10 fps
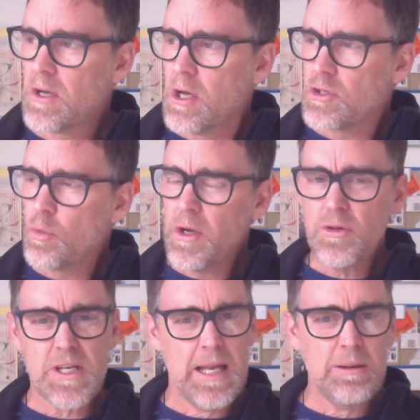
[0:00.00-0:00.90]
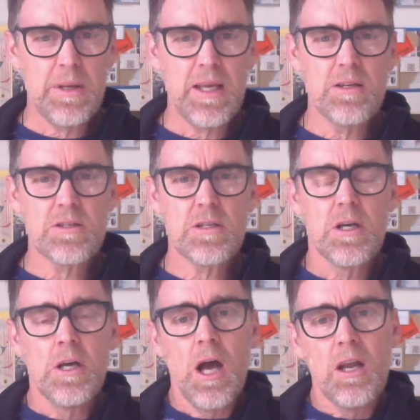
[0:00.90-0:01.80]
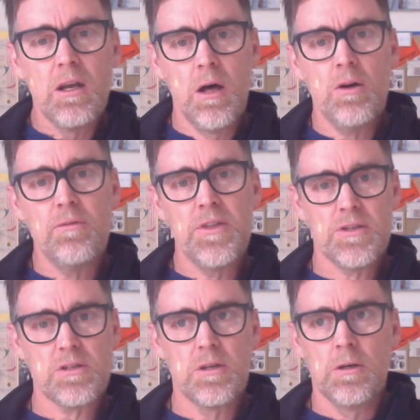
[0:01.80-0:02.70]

So what you're telling me is that a lot of this